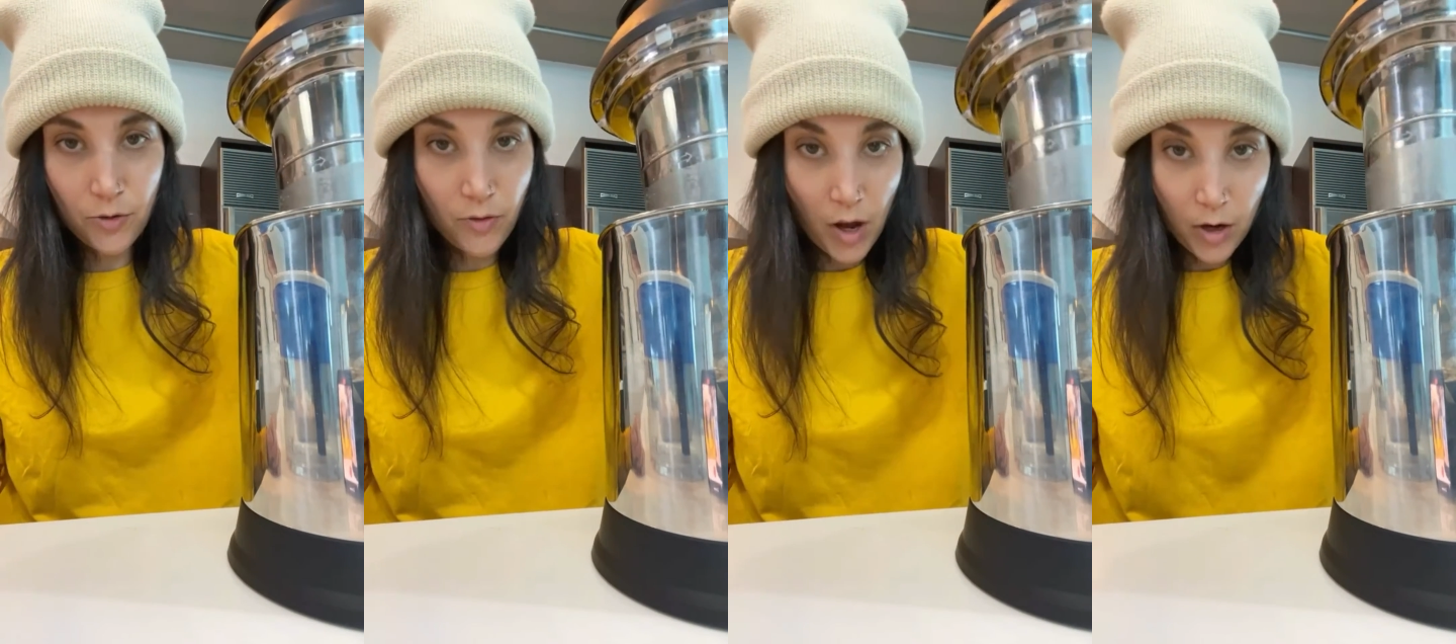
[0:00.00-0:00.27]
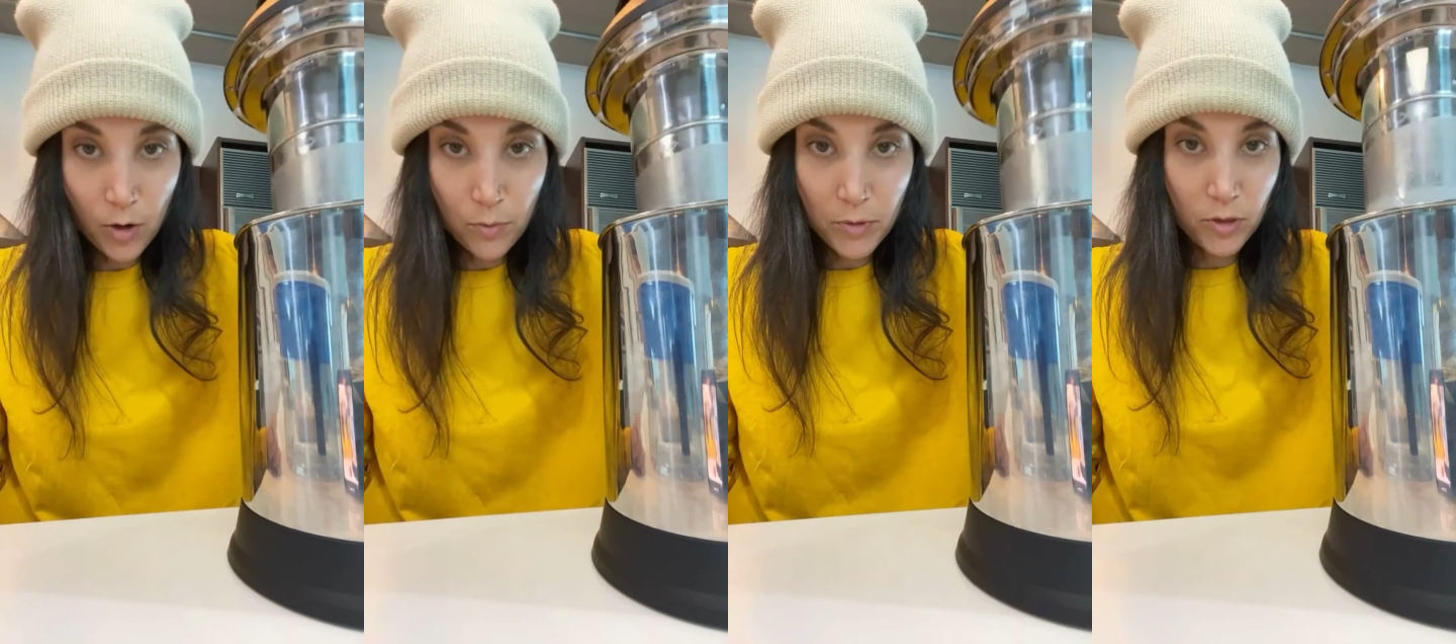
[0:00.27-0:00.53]
got
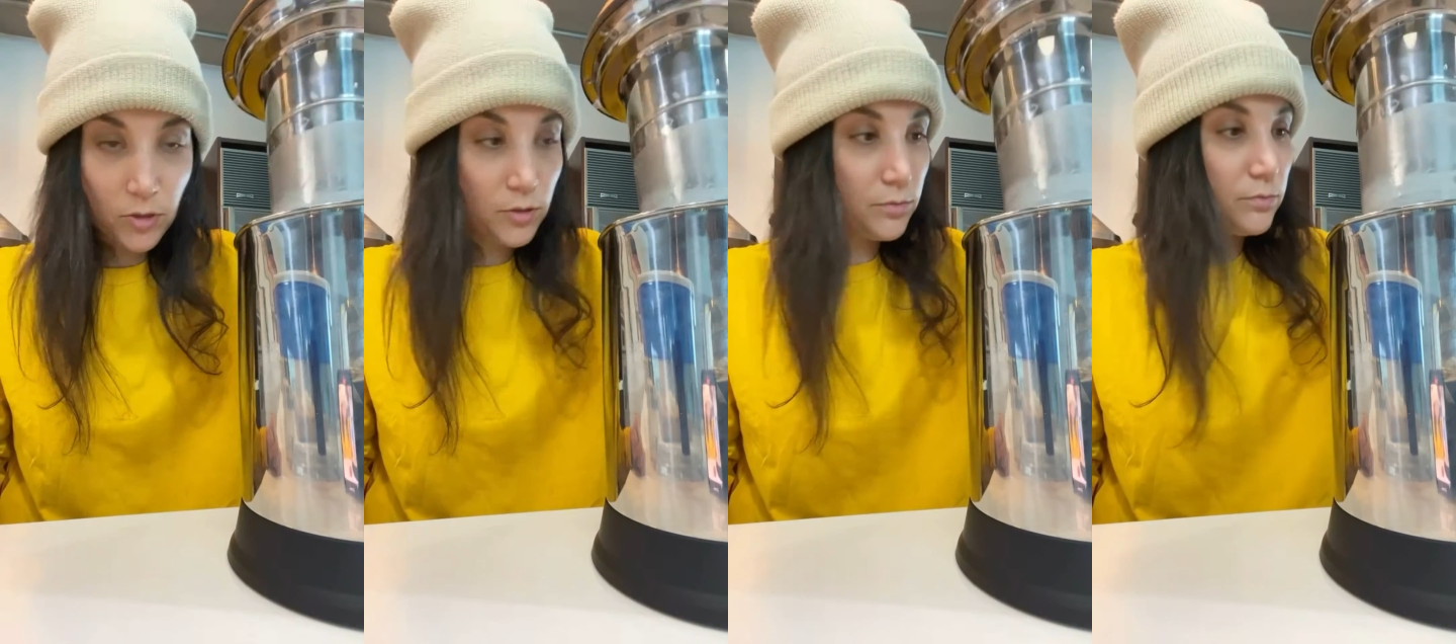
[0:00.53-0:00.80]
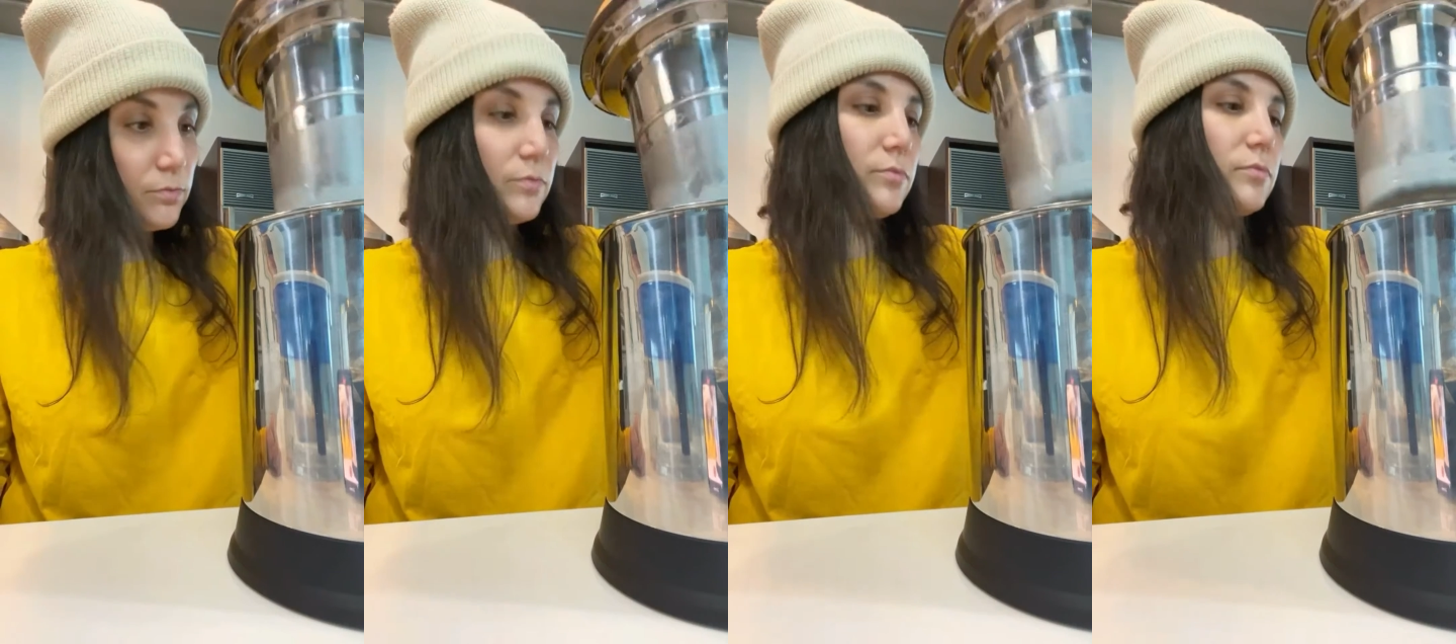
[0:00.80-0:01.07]
oat milk,
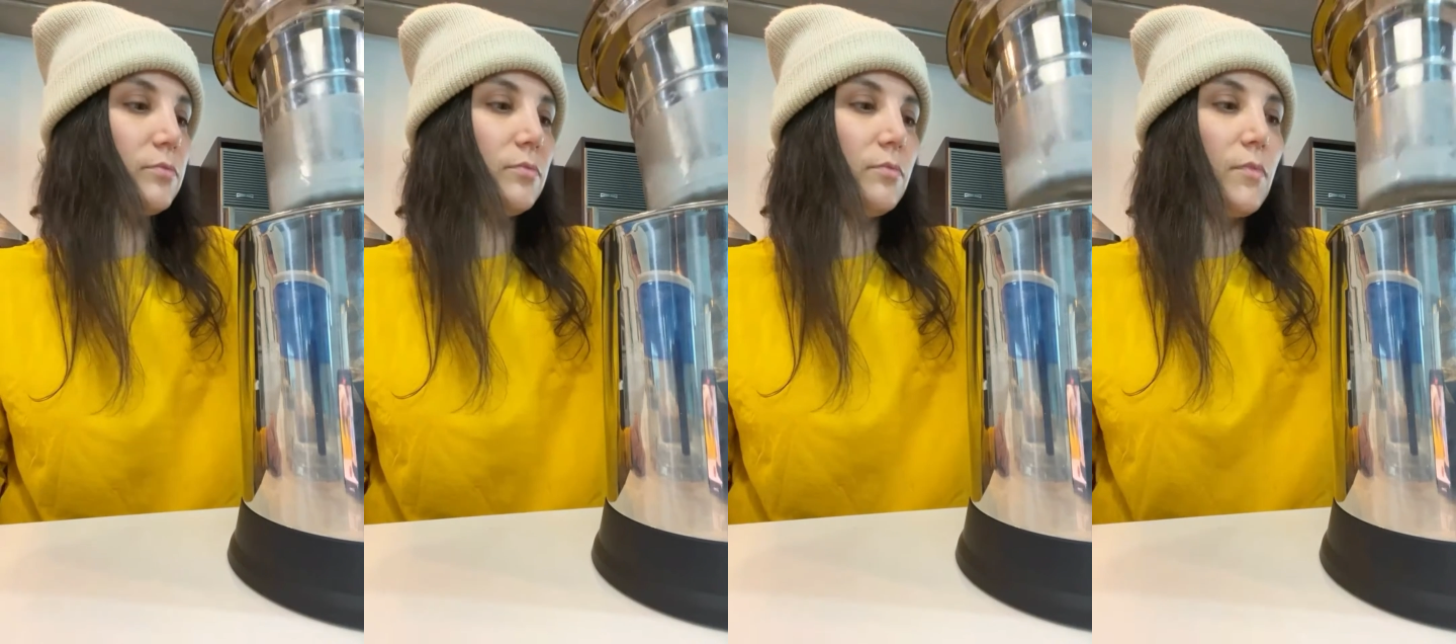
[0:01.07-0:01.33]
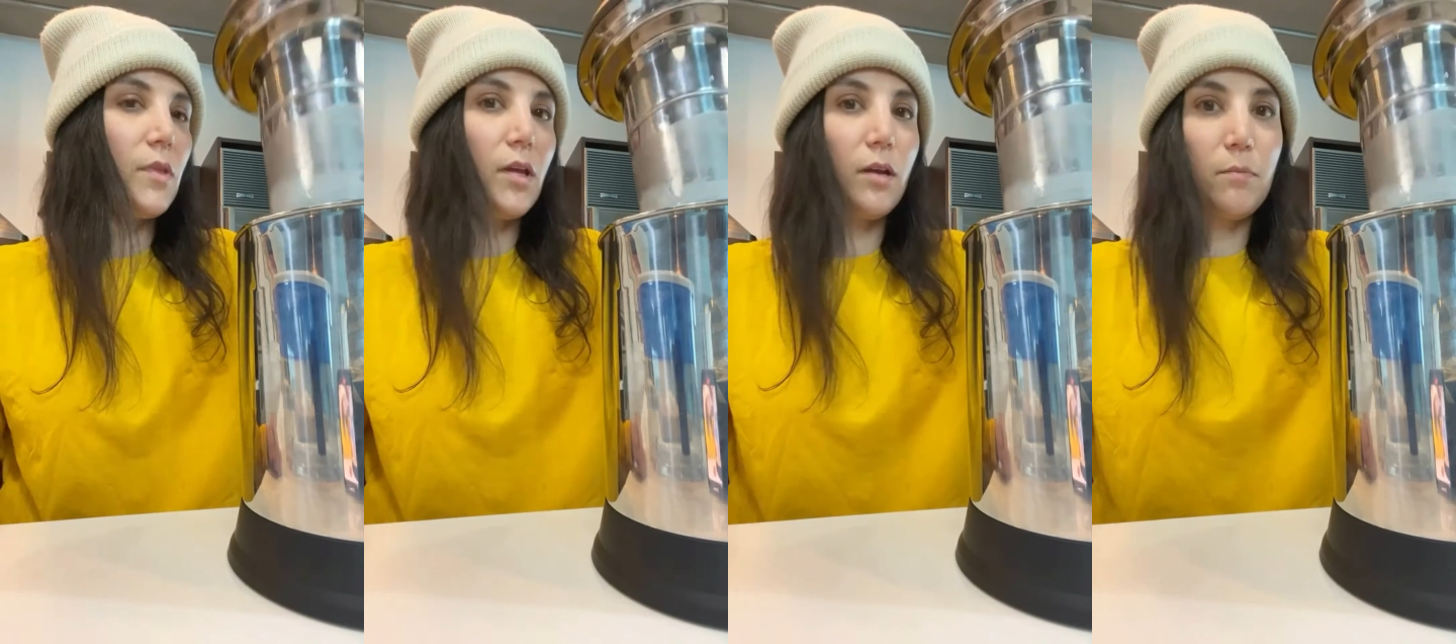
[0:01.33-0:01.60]

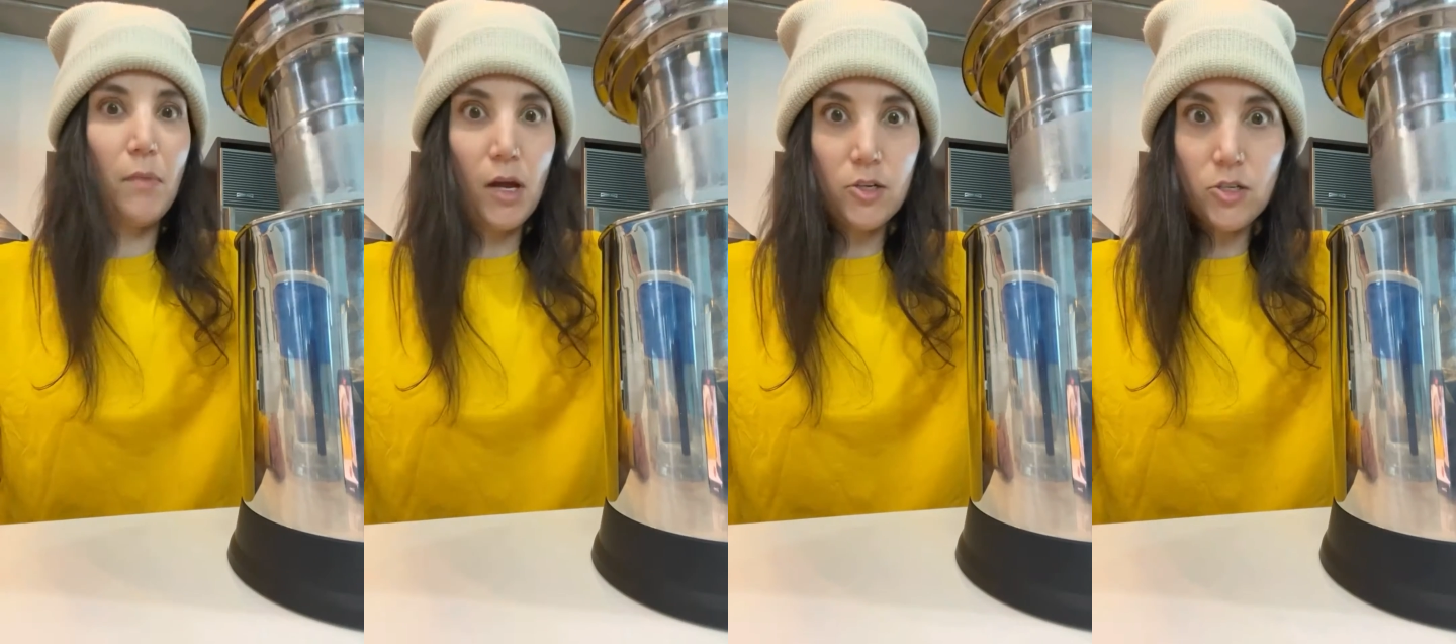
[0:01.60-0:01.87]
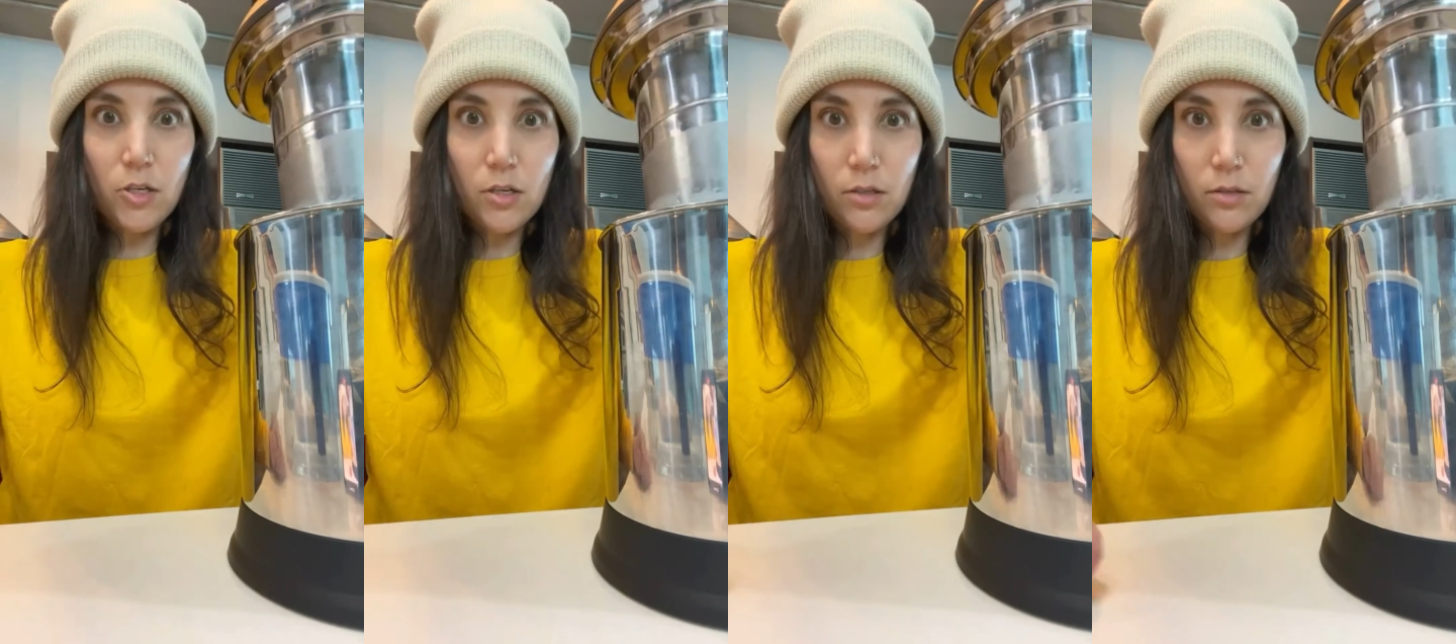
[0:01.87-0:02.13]
like magic.